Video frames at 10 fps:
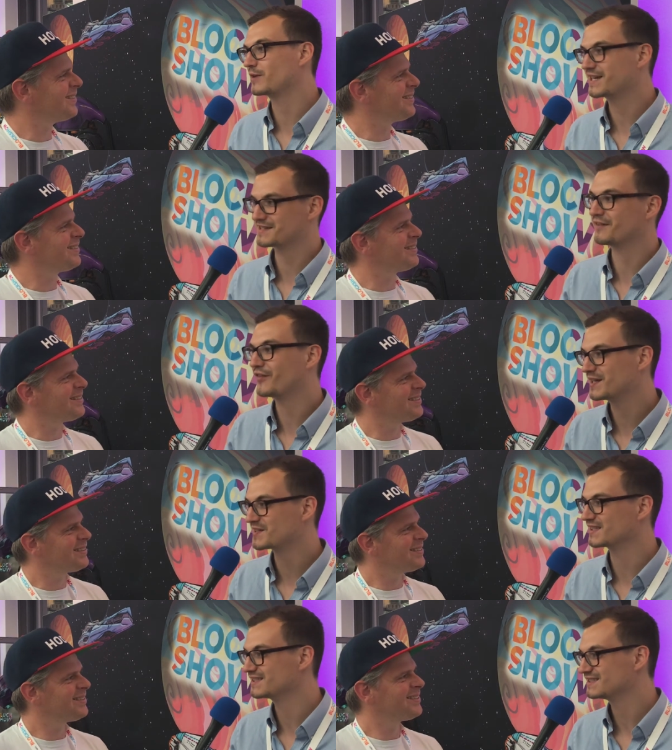Speaker 1: traders are
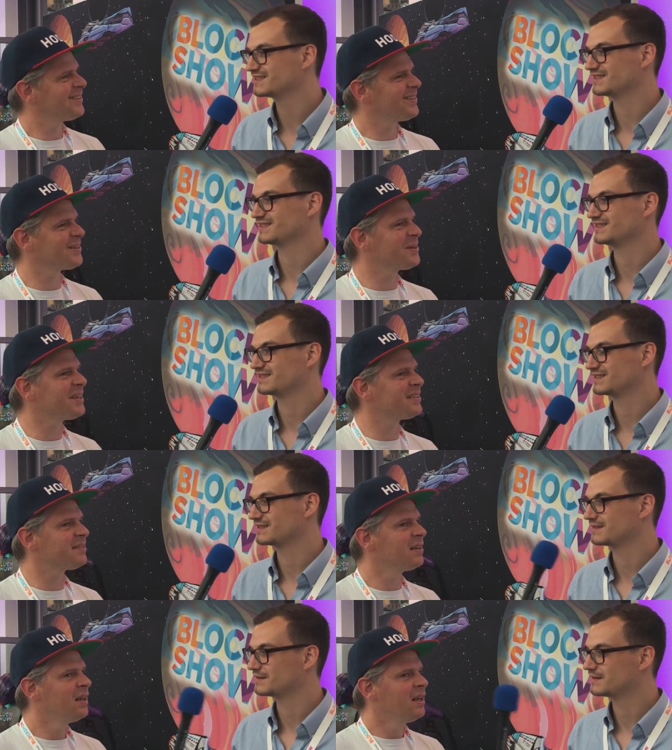facing.
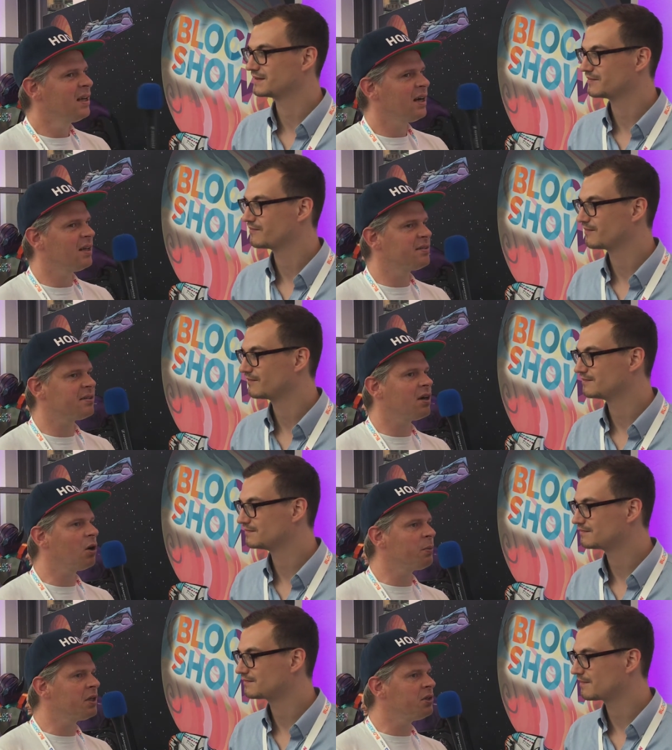
Speaker 2: And uh, how
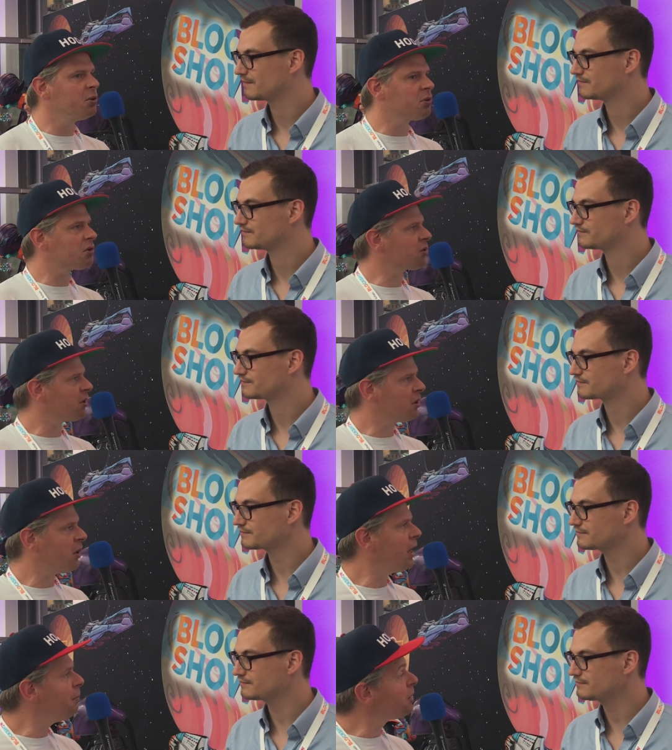many users are you
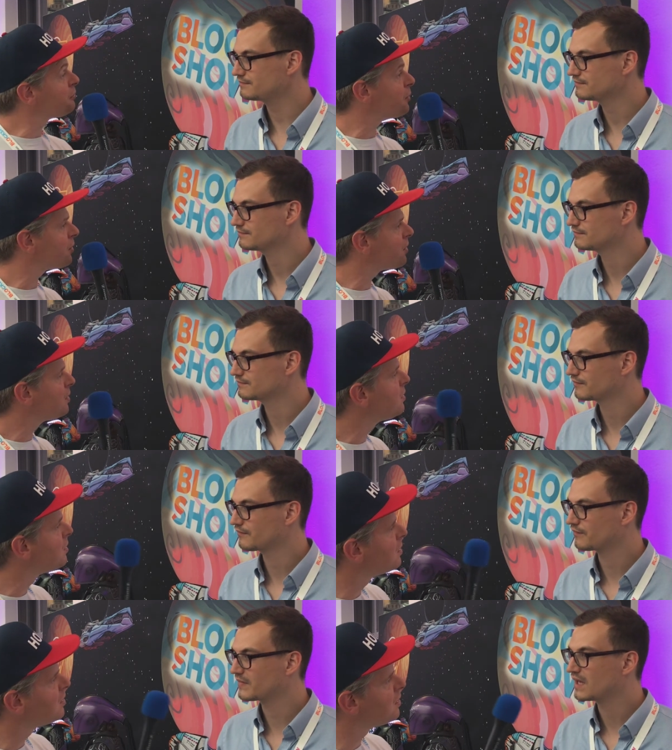aiming for?
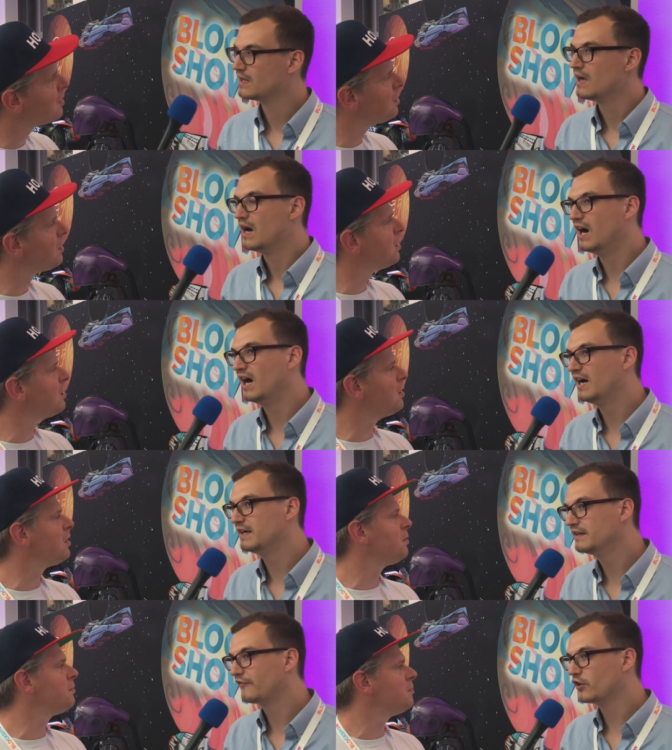Uh,
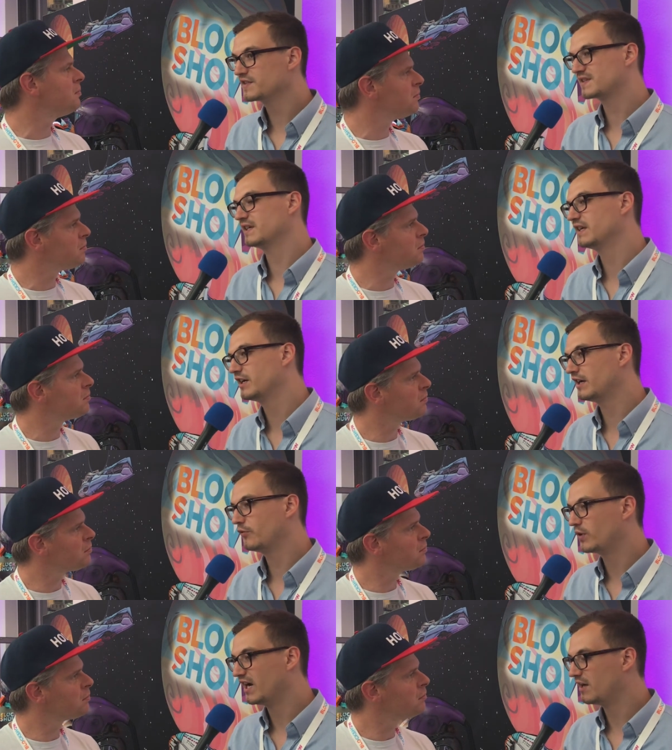in the first
Speaker 1: year,
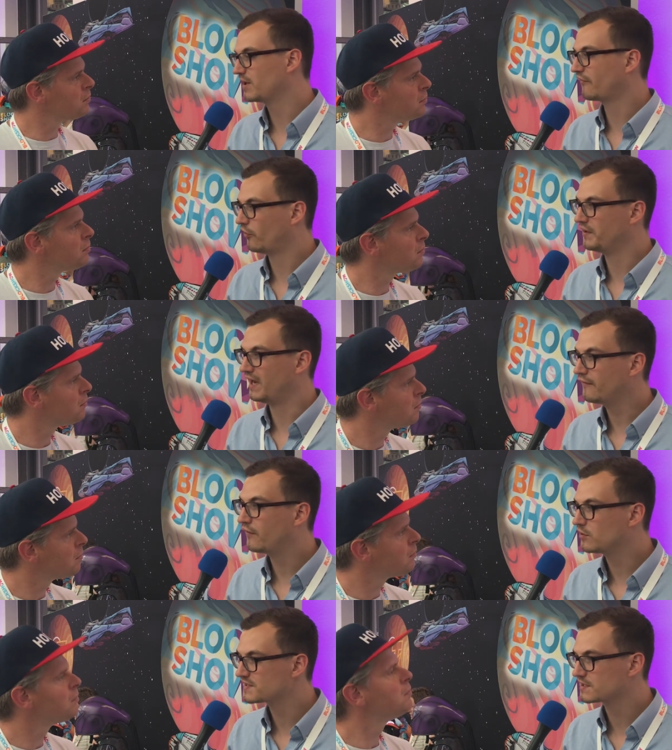we are aiming for
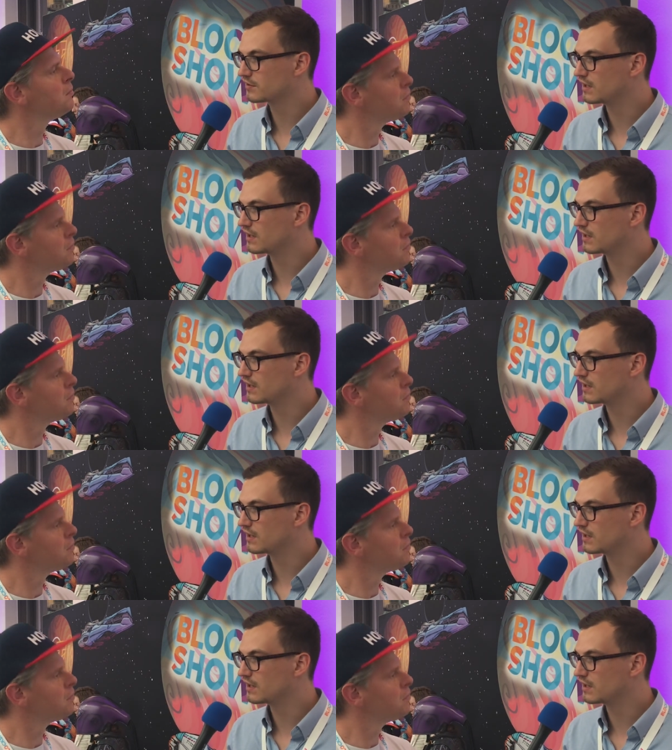9,000